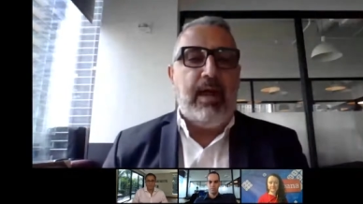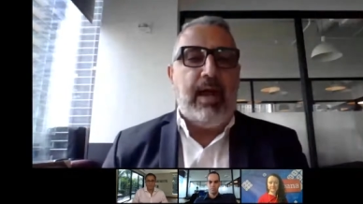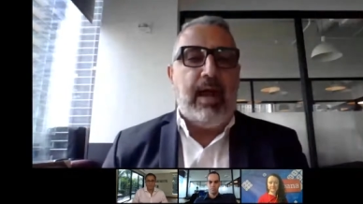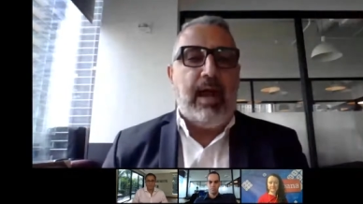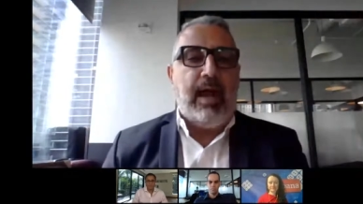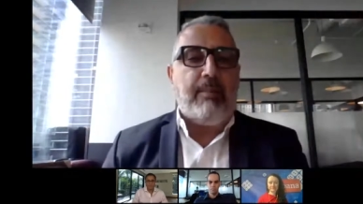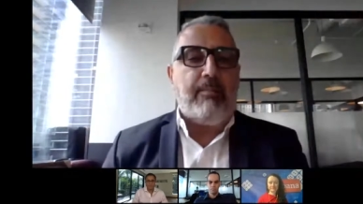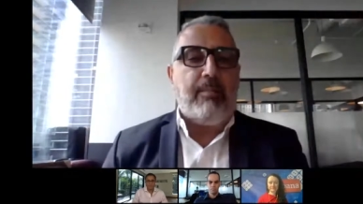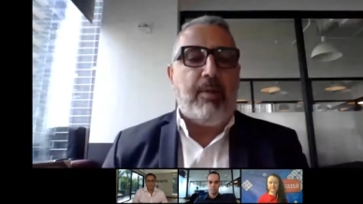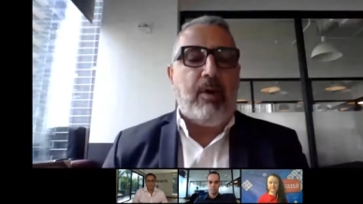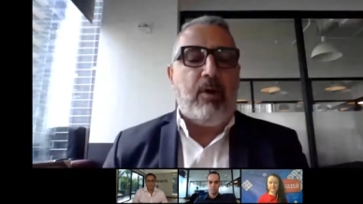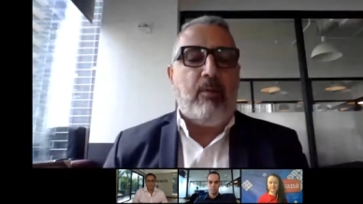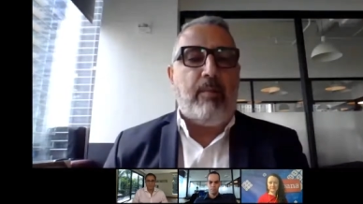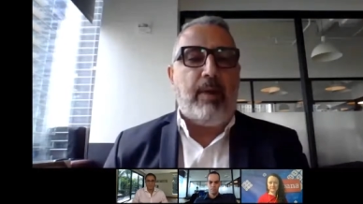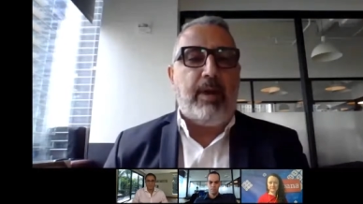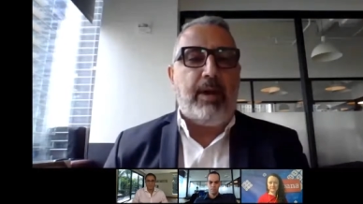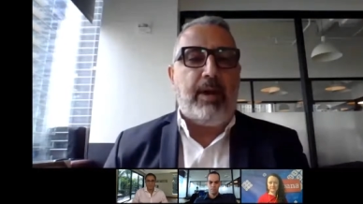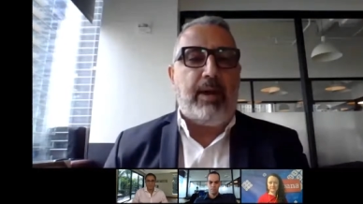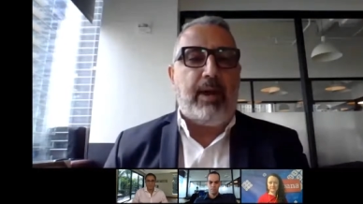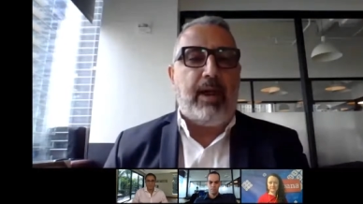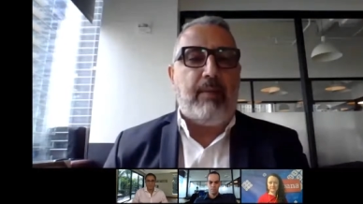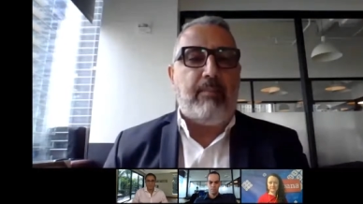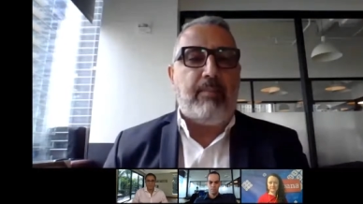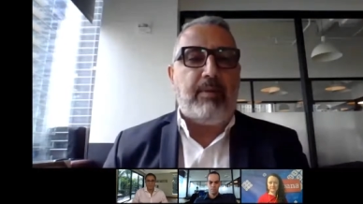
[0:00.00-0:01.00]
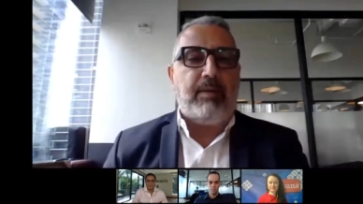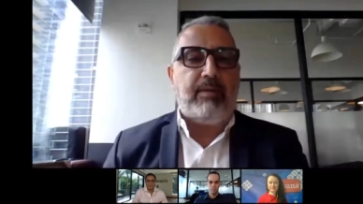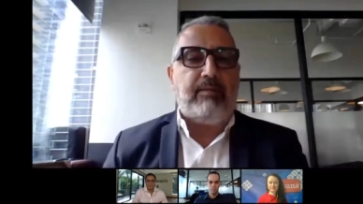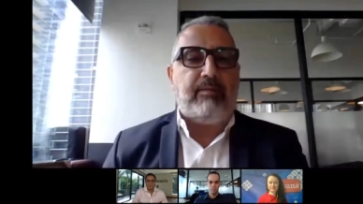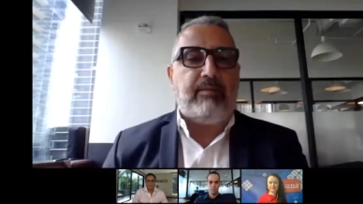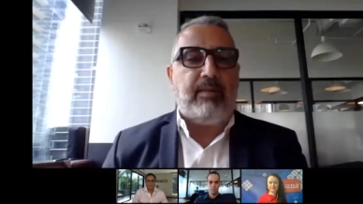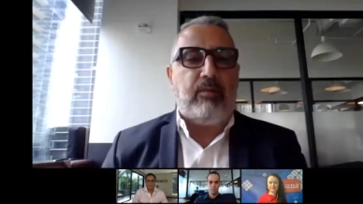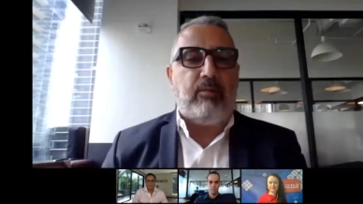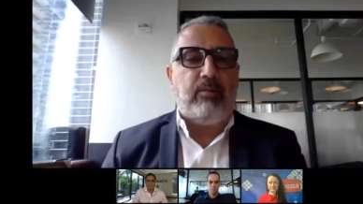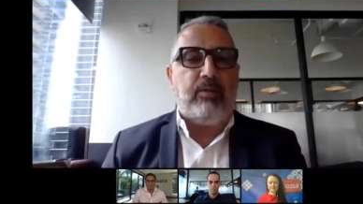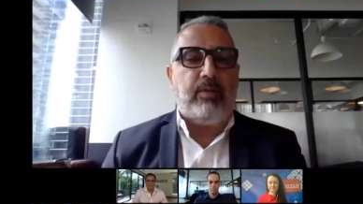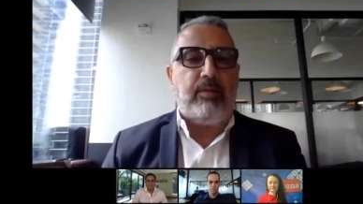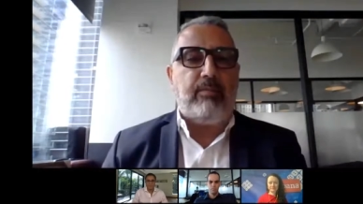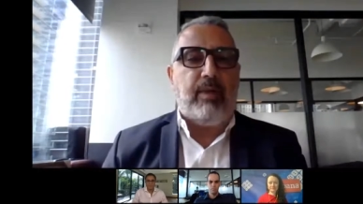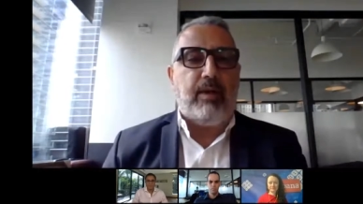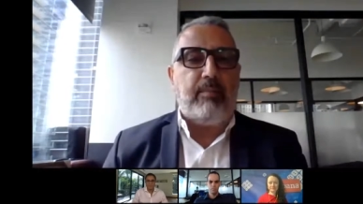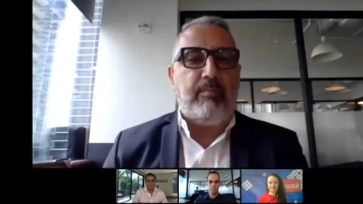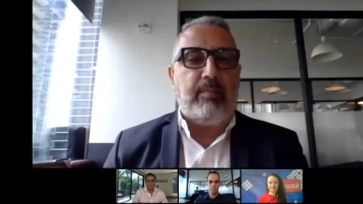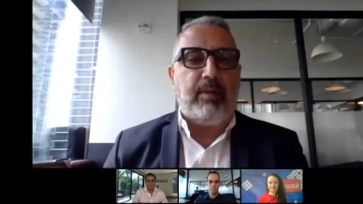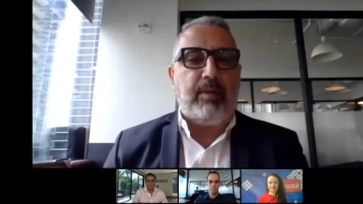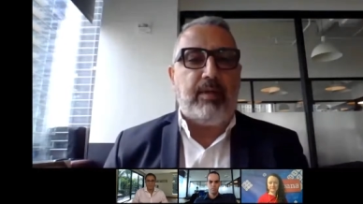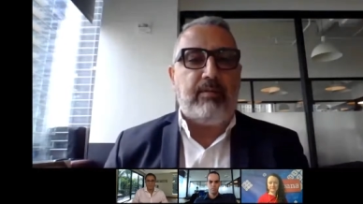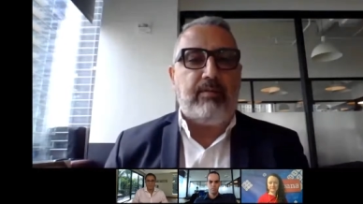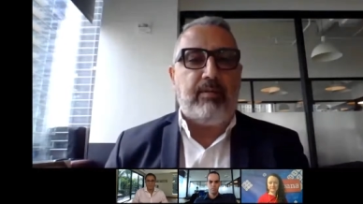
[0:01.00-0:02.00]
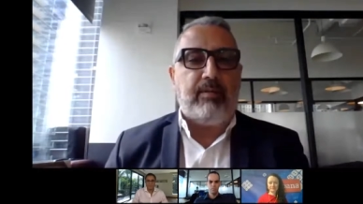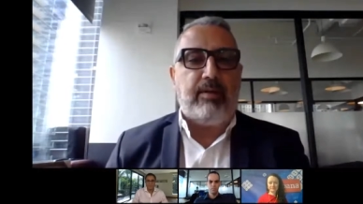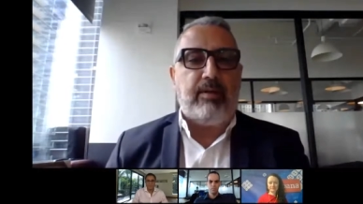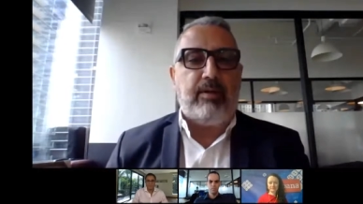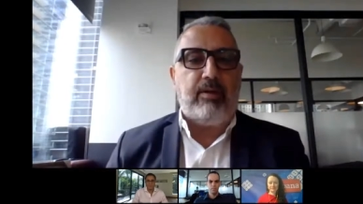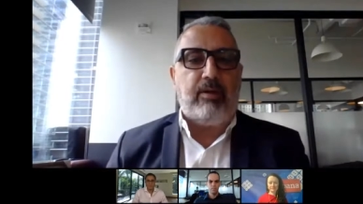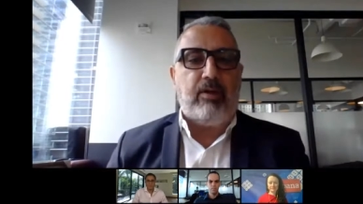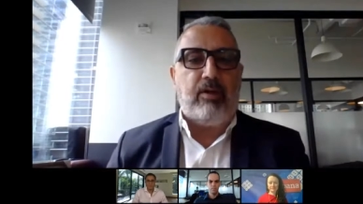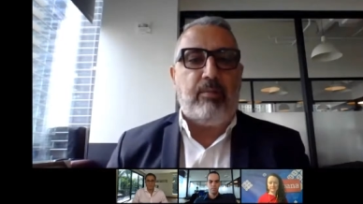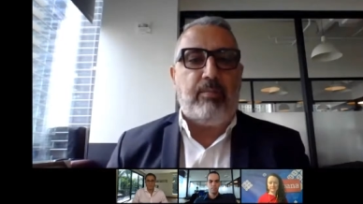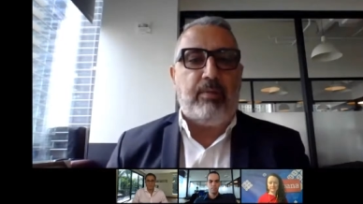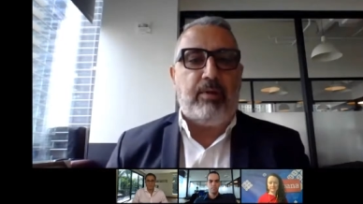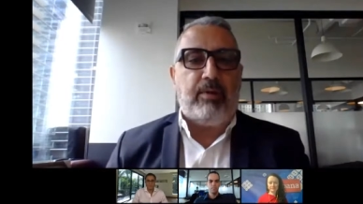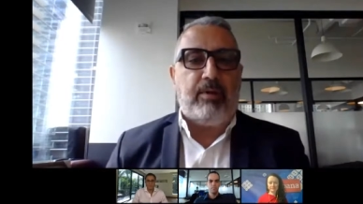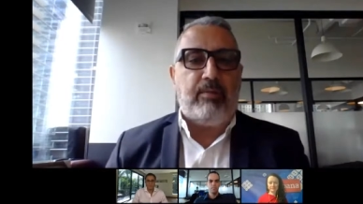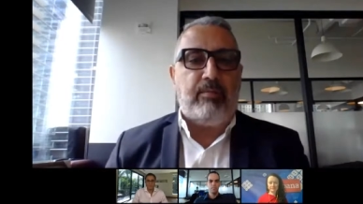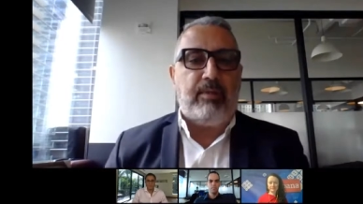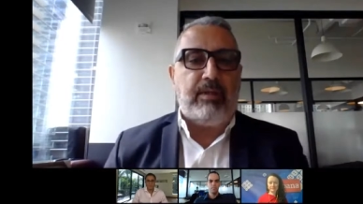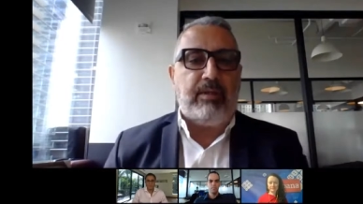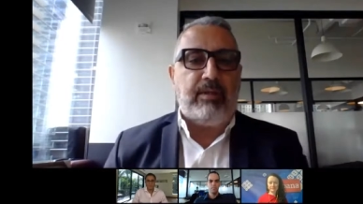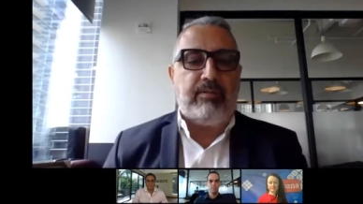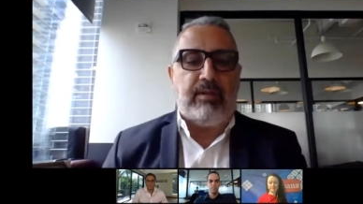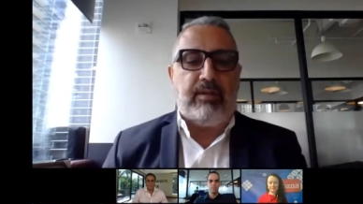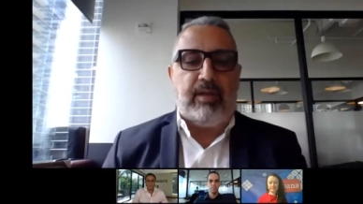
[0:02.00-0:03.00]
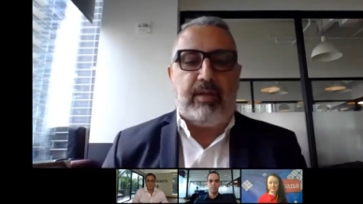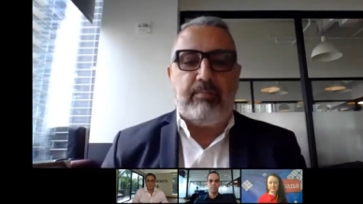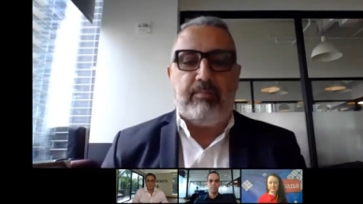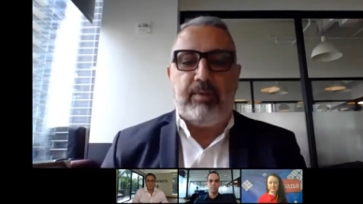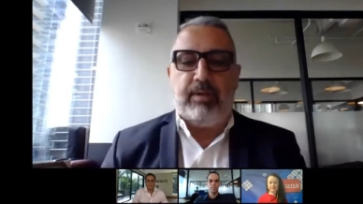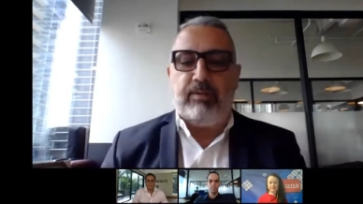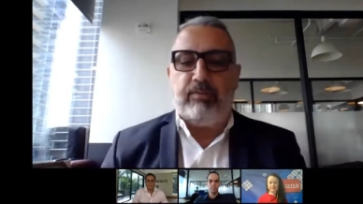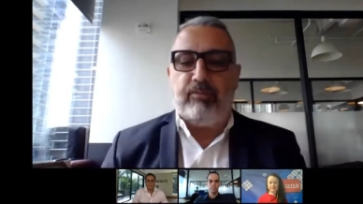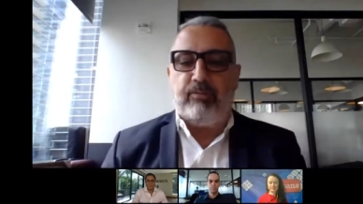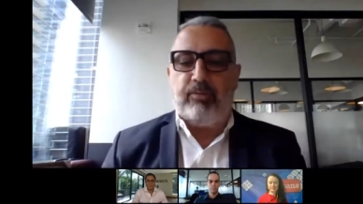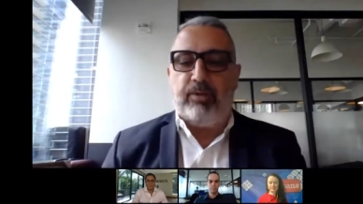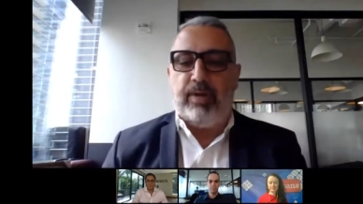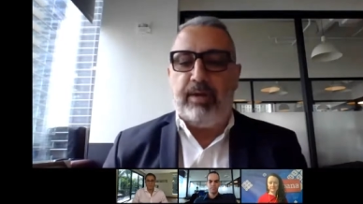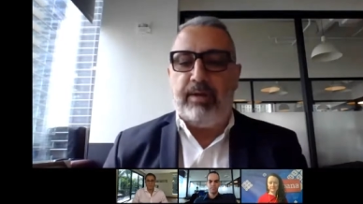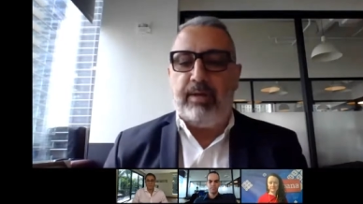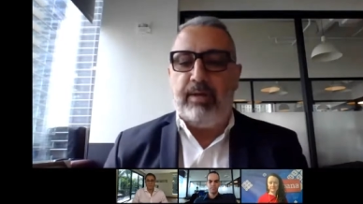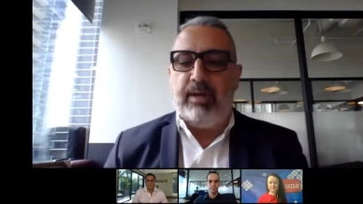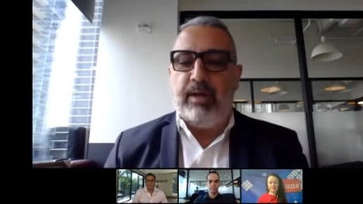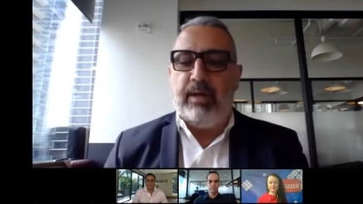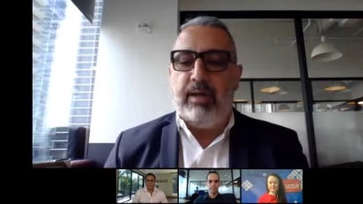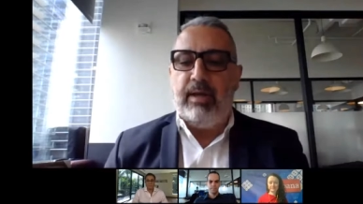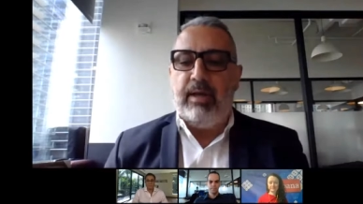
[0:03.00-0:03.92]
I'm Omar Arab, Executive Vice President Corporate Business at Veritran.